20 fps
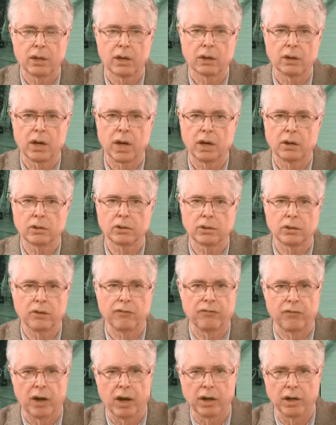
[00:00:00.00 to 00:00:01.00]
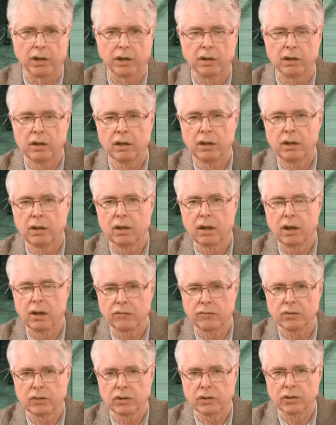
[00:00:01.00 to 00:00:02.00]
technologyfying
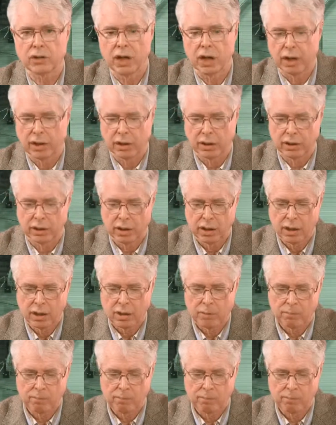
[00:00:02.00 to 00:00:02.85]
of society,